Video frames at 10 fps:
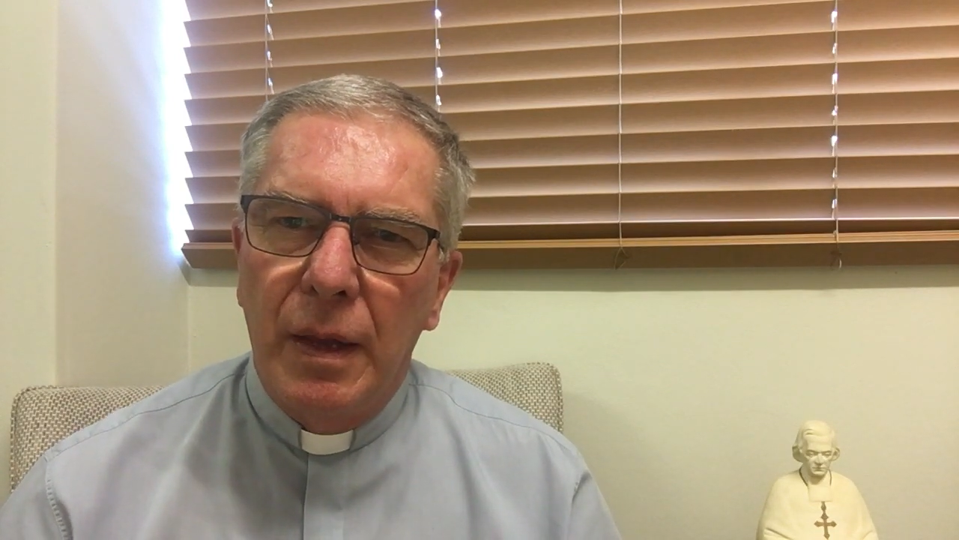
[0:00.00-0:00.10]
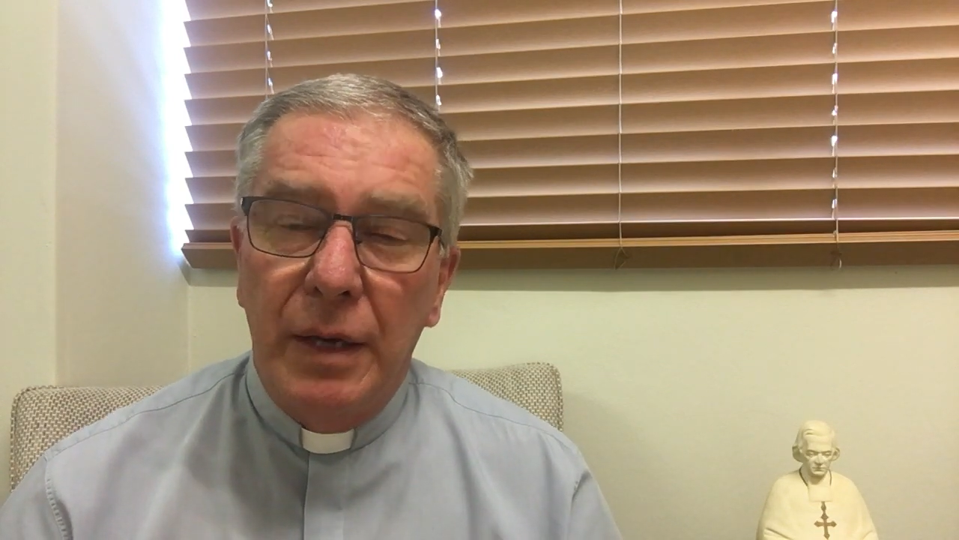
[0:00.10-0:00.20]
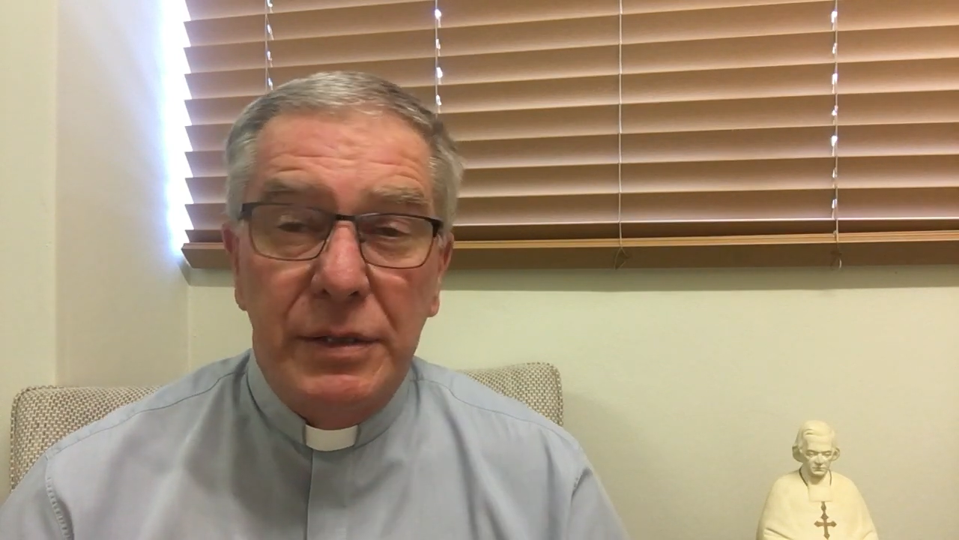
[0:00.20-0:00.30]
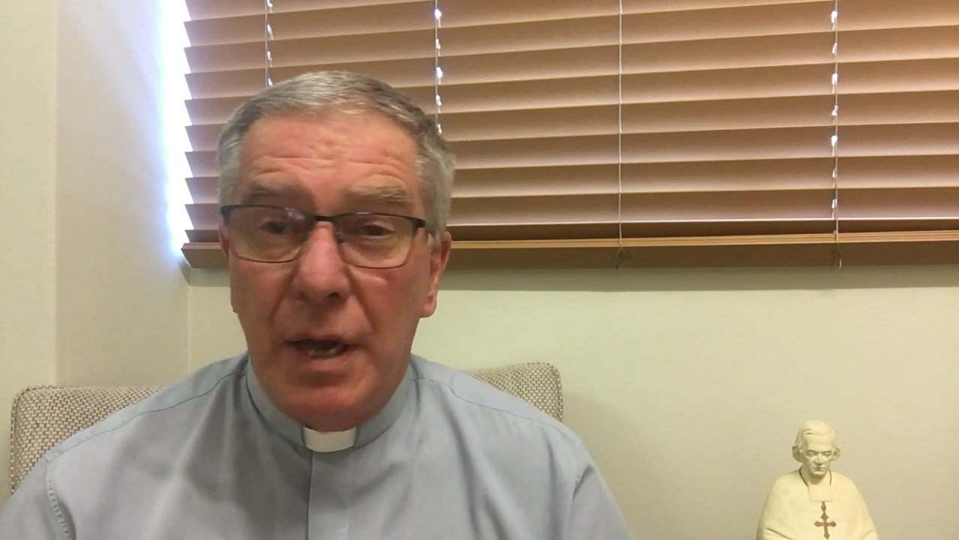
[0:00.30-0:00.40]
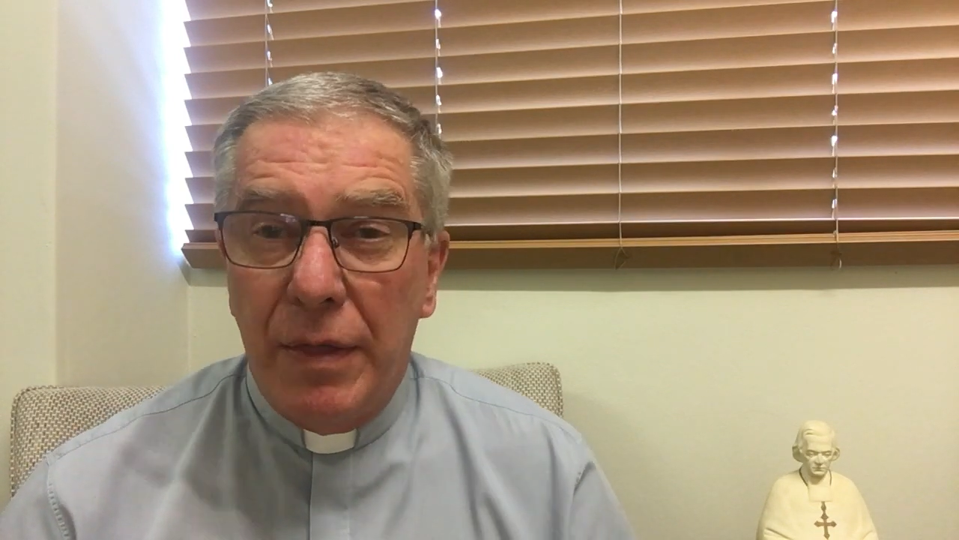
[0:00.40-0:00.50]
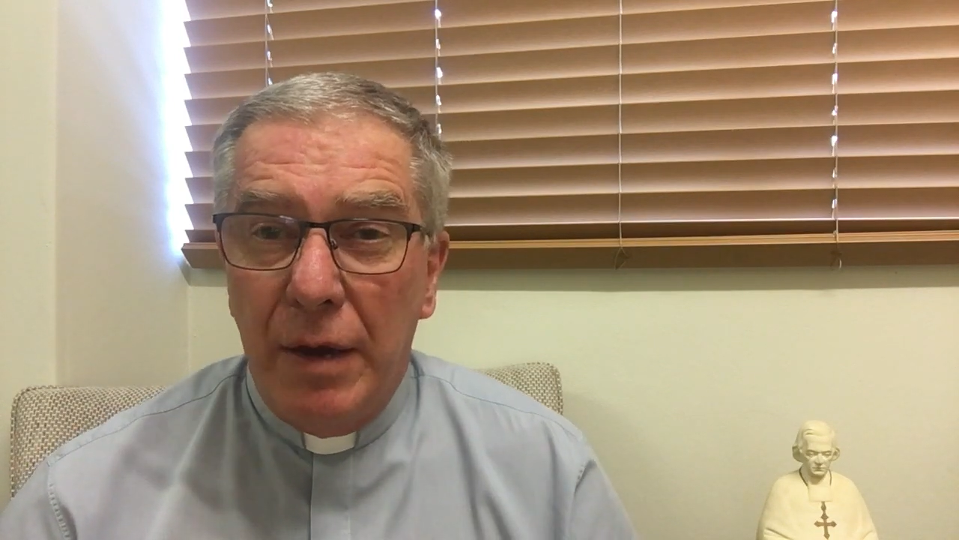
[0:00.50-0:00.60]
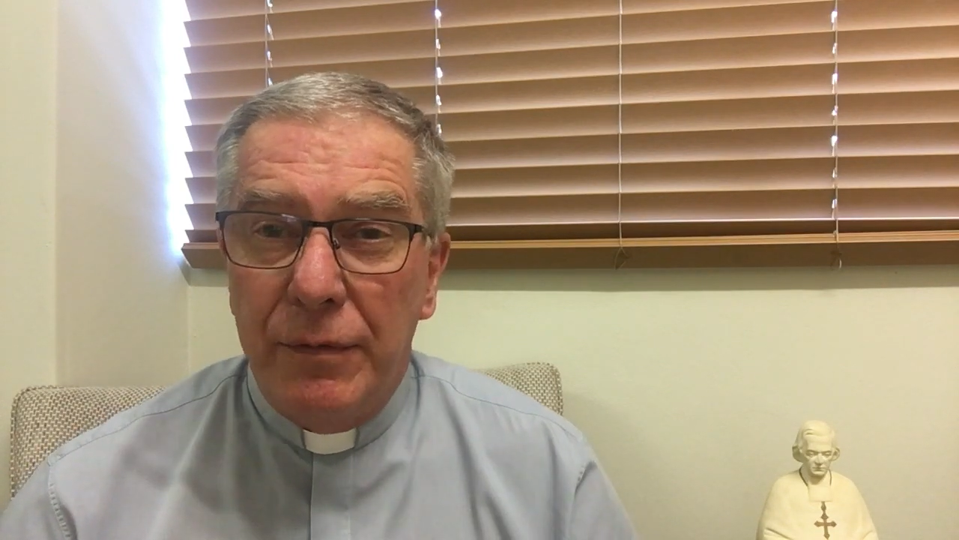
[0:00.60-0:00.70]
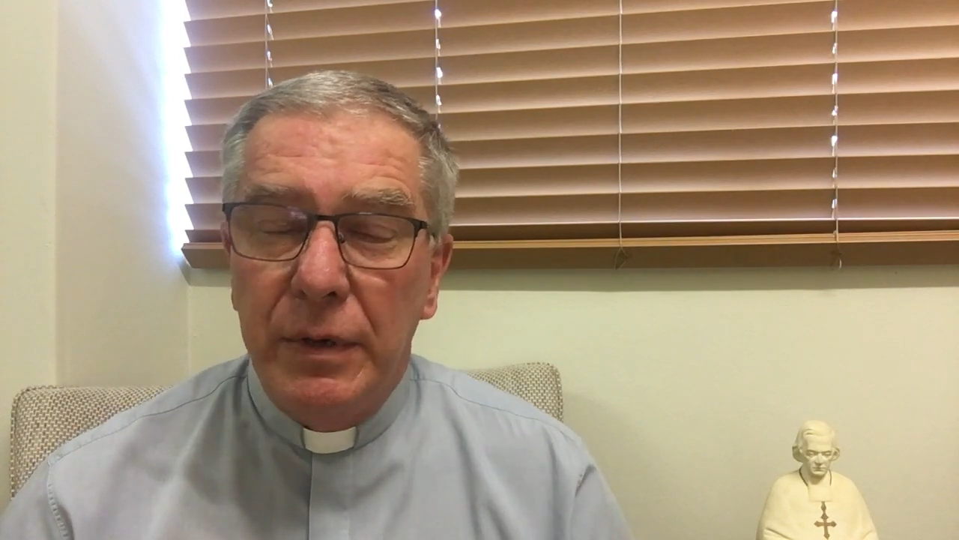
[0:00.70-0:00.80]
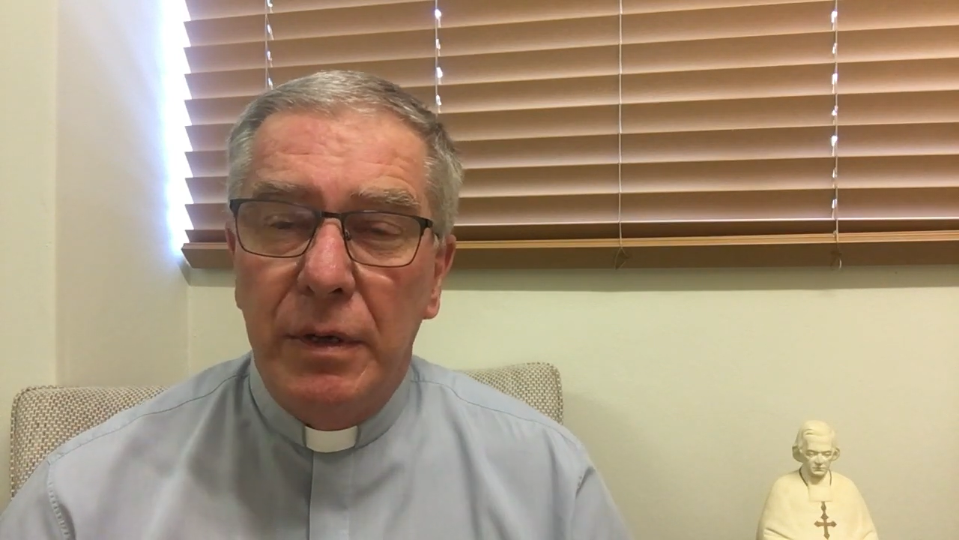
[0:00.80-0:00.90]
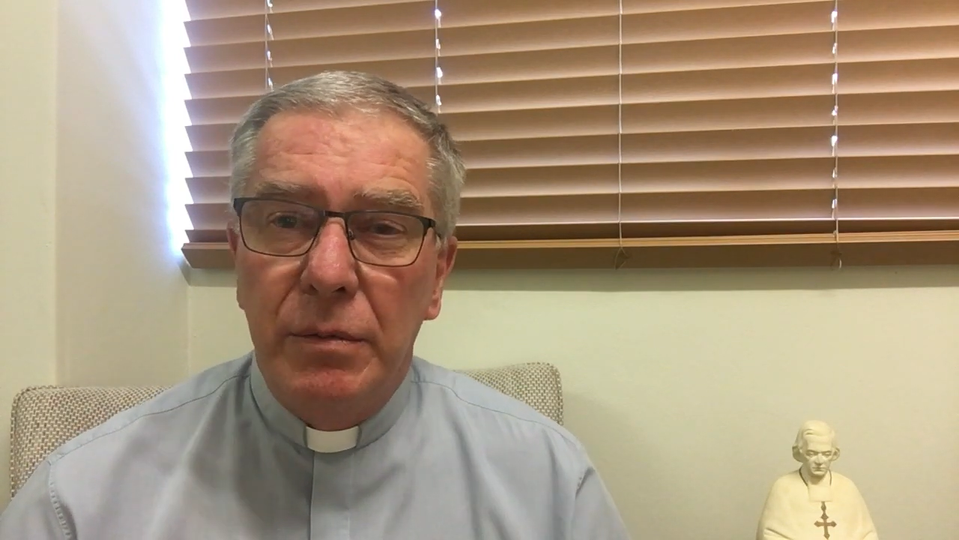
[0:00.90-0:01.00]
And South
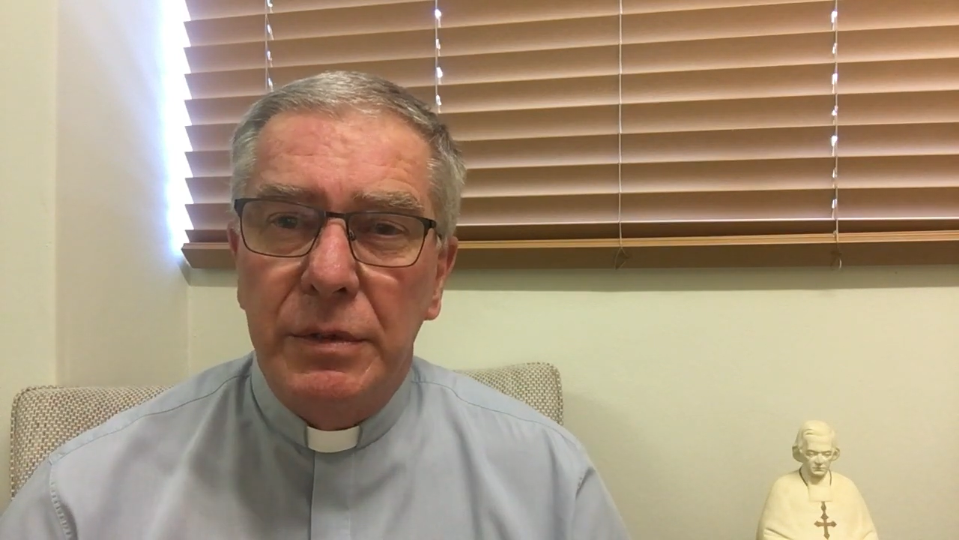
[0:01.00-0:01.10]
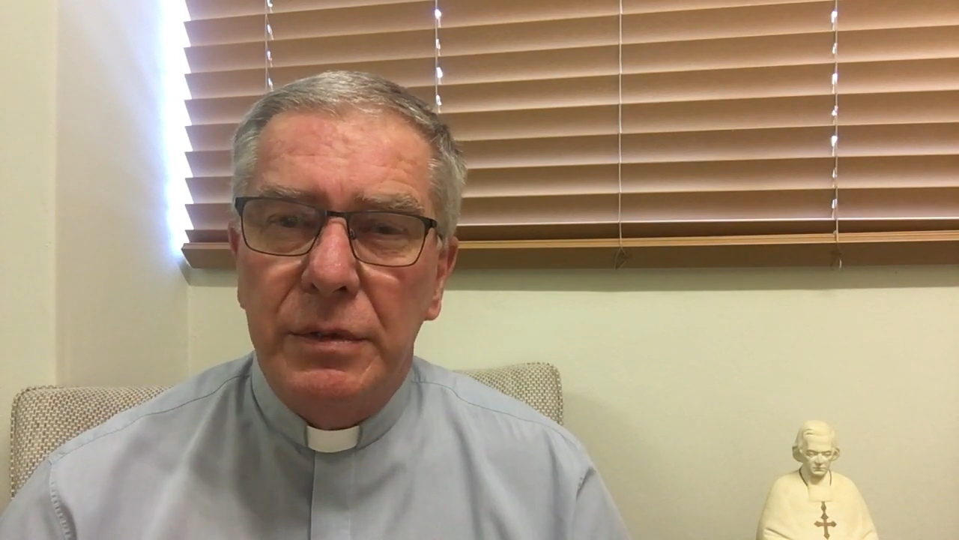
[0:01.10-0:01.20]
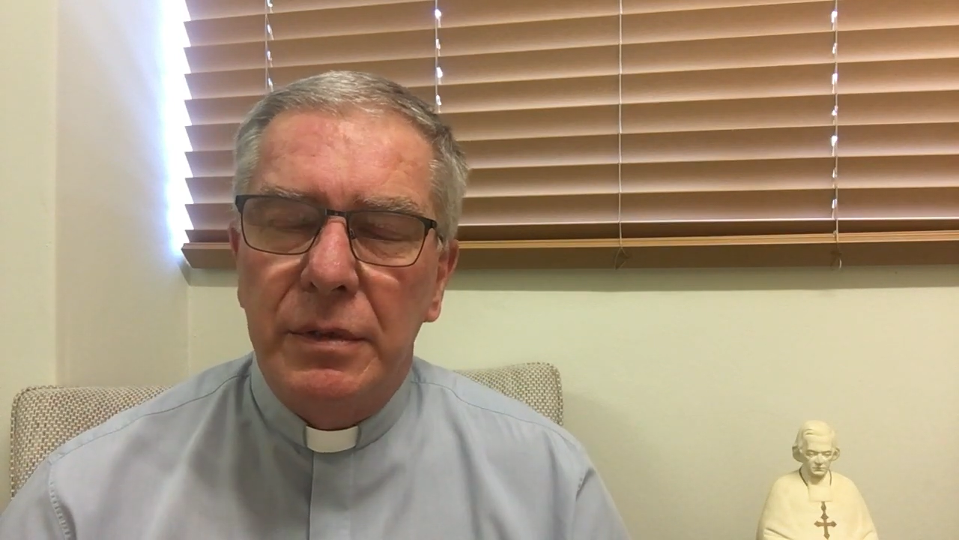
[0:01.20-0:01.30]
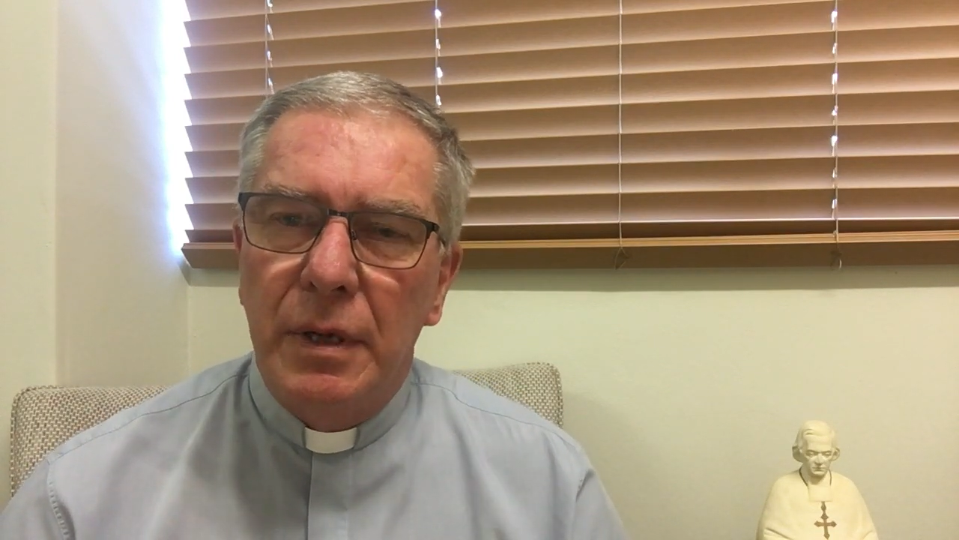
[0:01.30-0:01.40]
Africa was